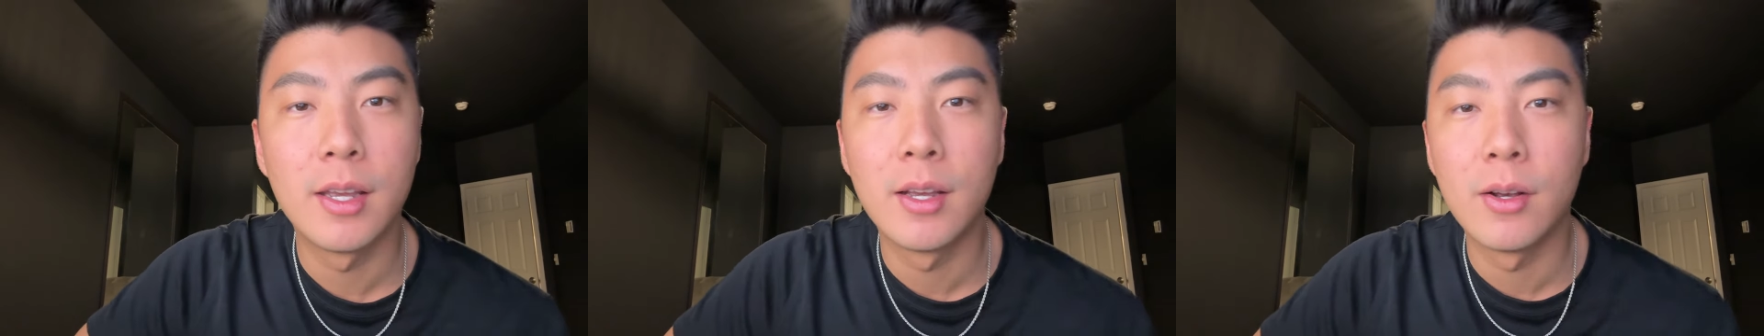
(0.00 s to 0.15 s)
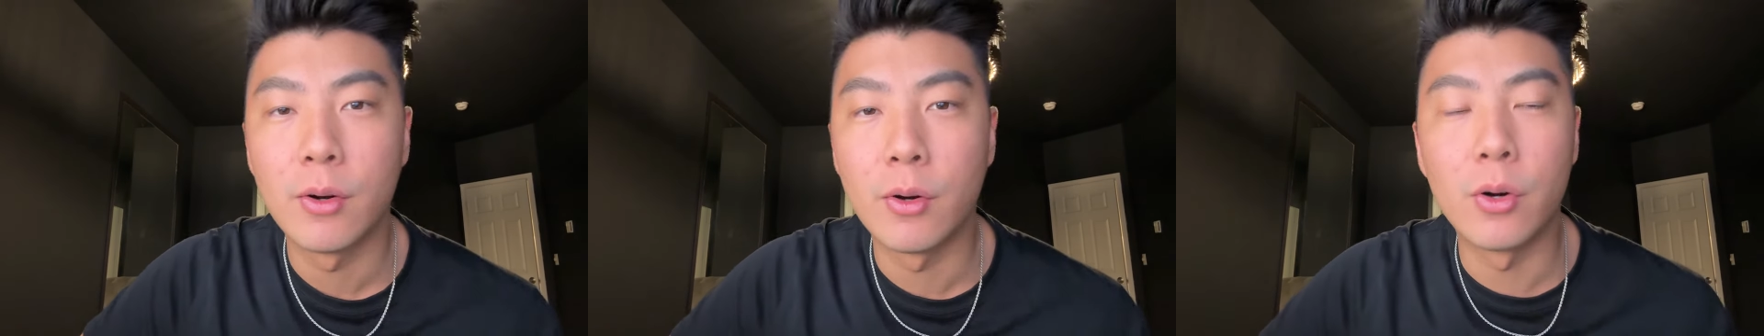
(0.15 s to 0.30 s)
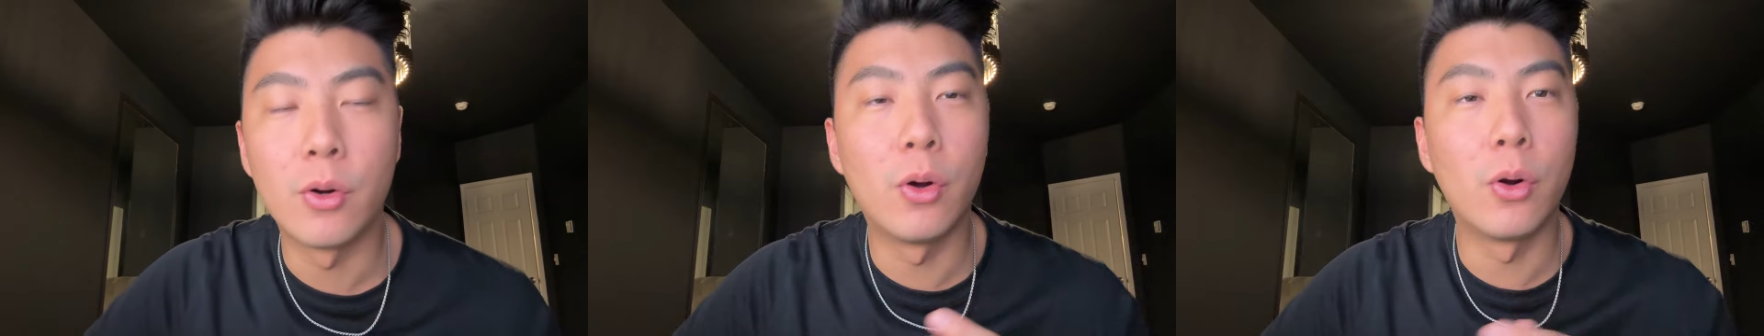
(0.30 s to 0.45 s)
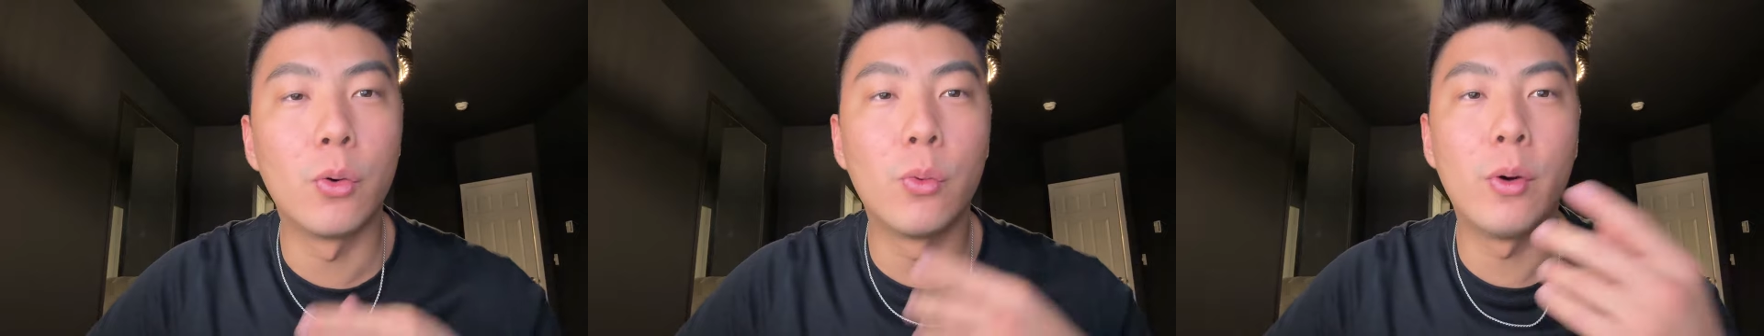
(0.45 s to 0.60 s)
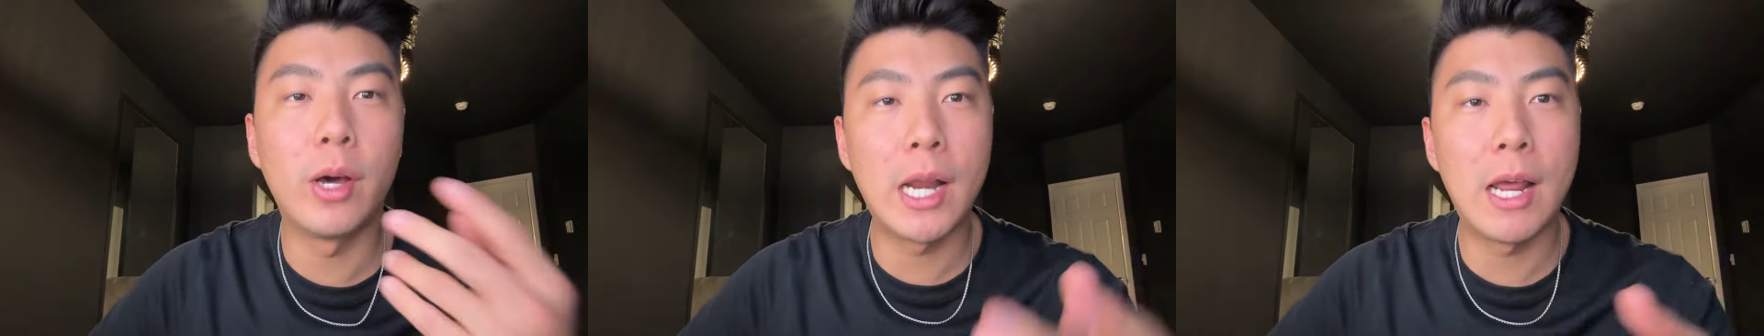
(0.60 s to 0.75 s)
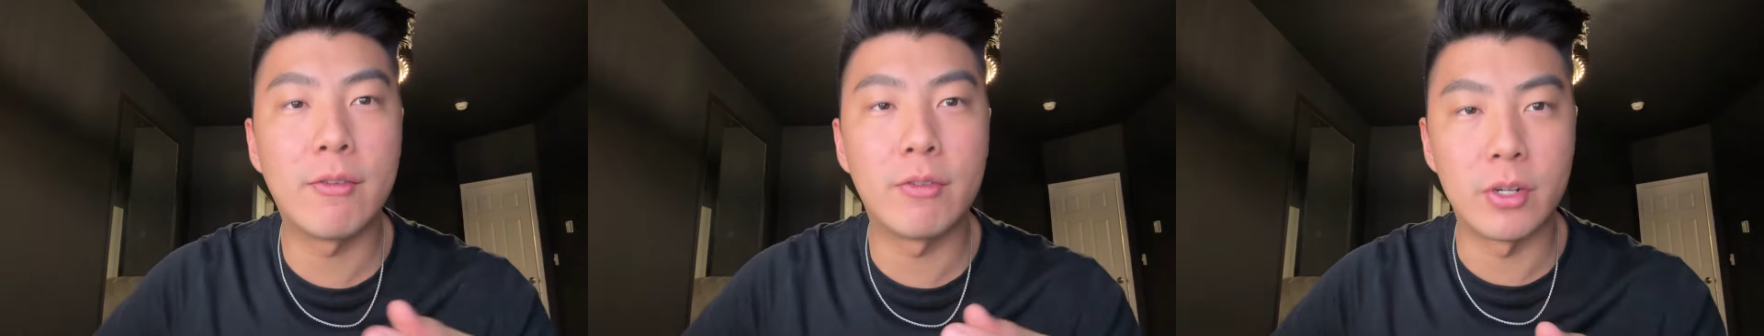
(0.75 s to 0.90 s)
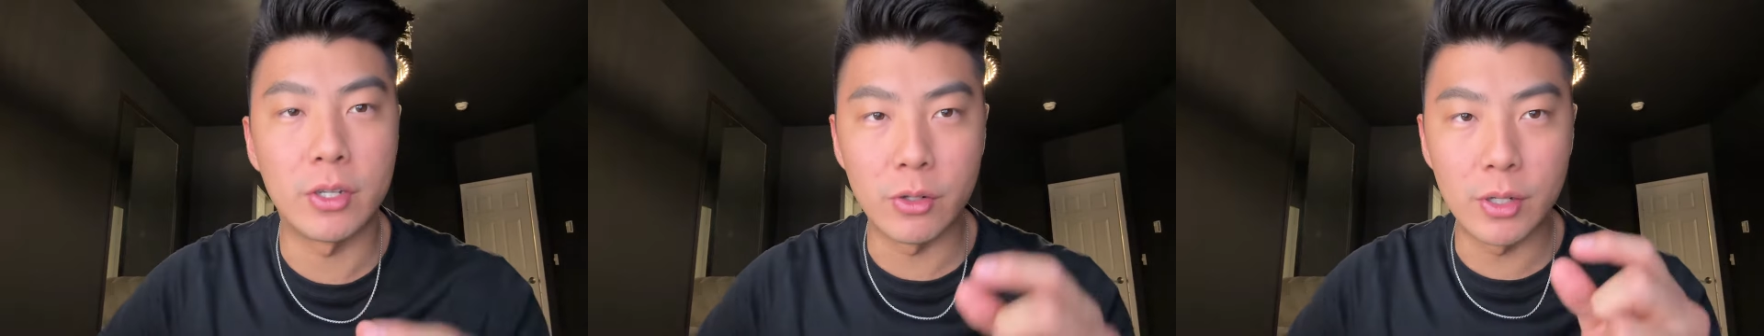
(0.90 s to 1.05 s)
Or, or
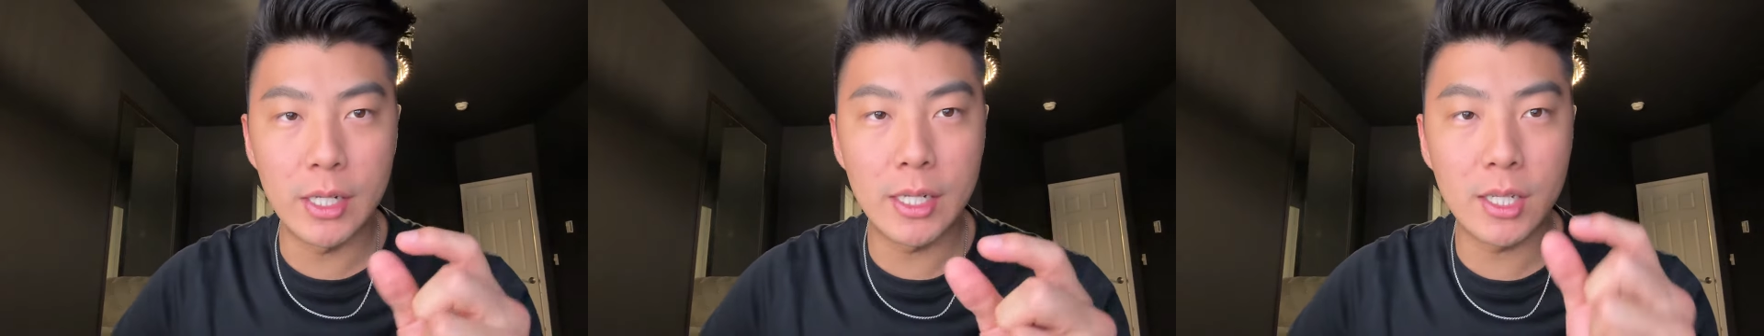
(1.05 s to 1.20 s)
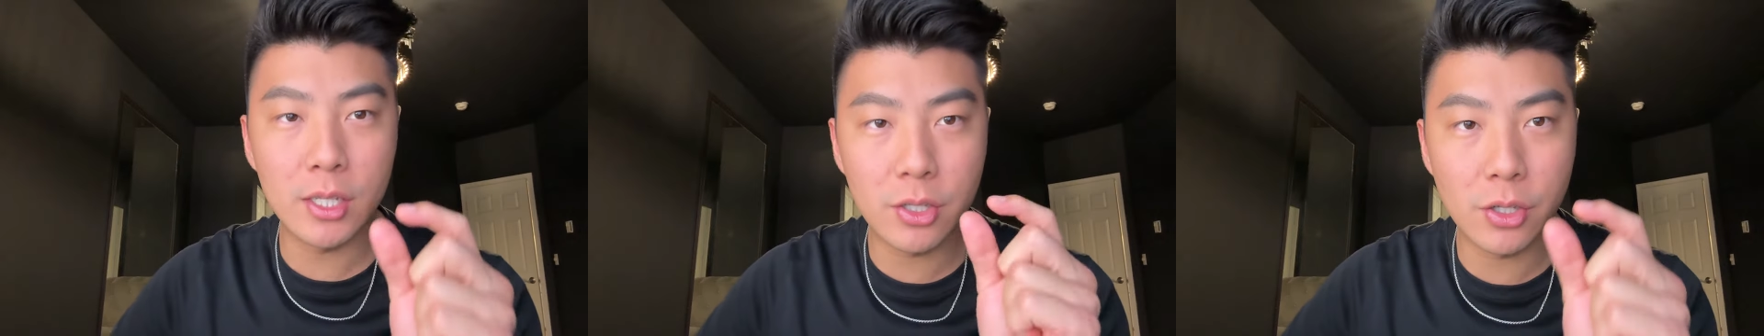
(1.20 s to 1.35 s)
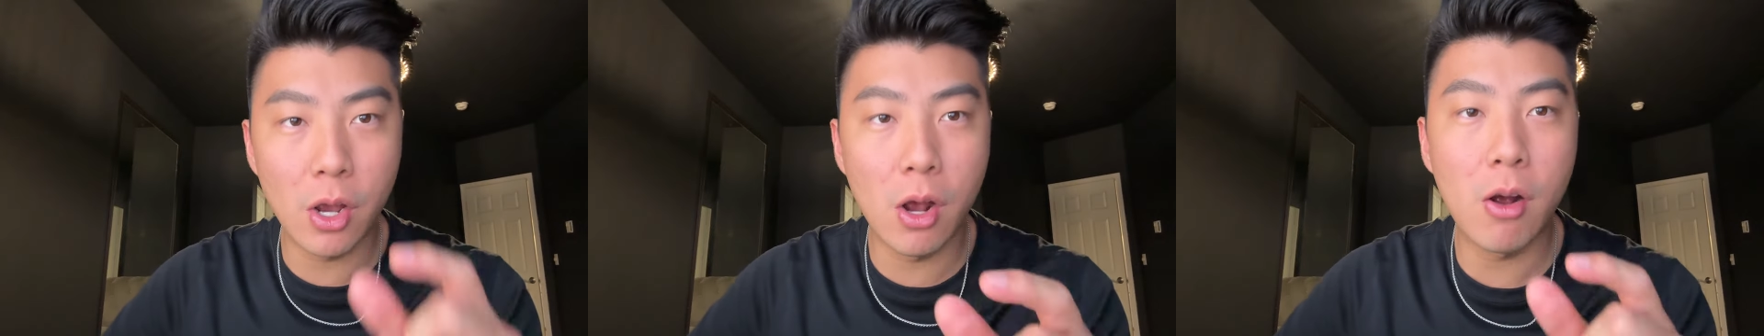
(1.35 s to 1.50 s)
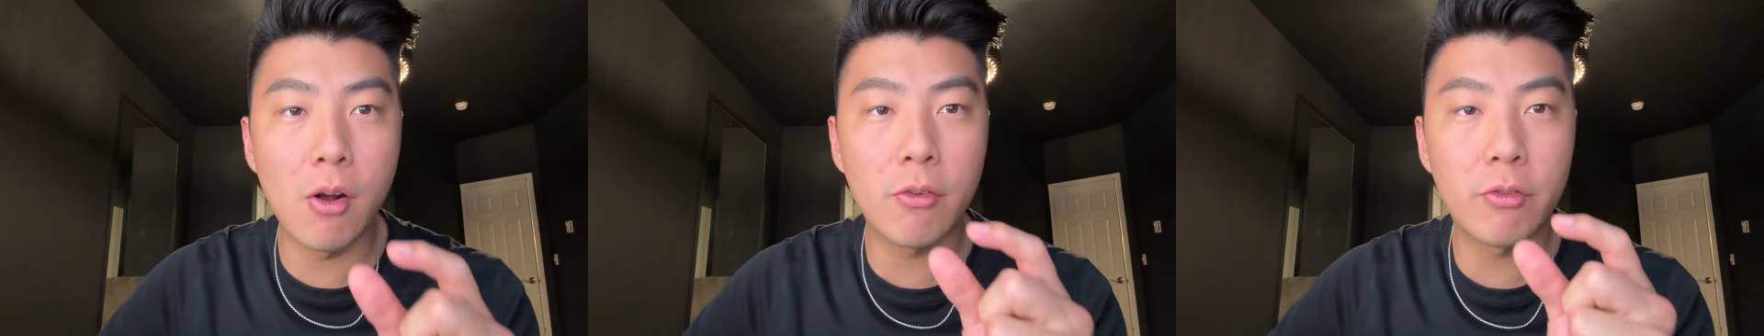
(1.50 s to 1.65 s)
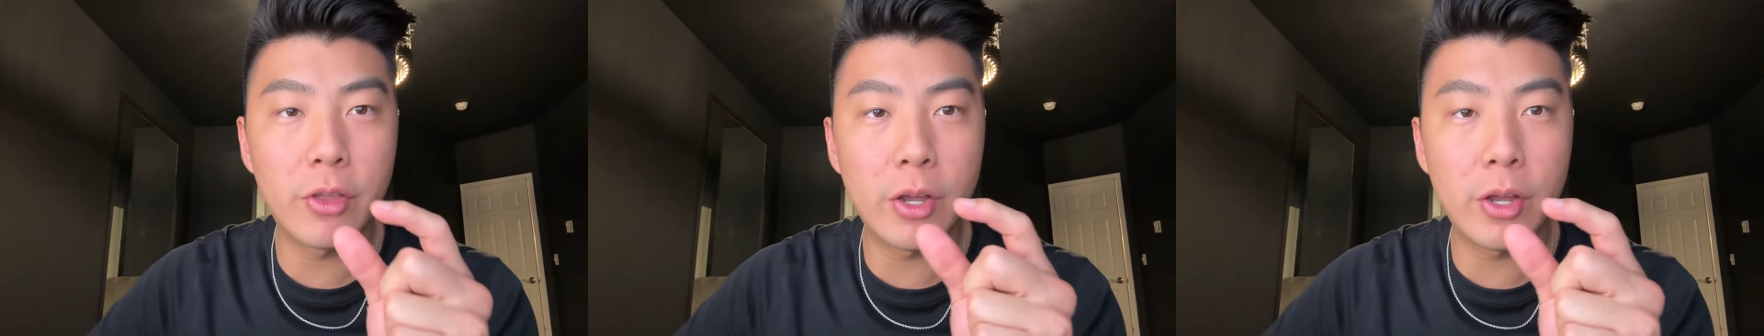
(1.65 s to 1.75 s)
whatever. You need to solve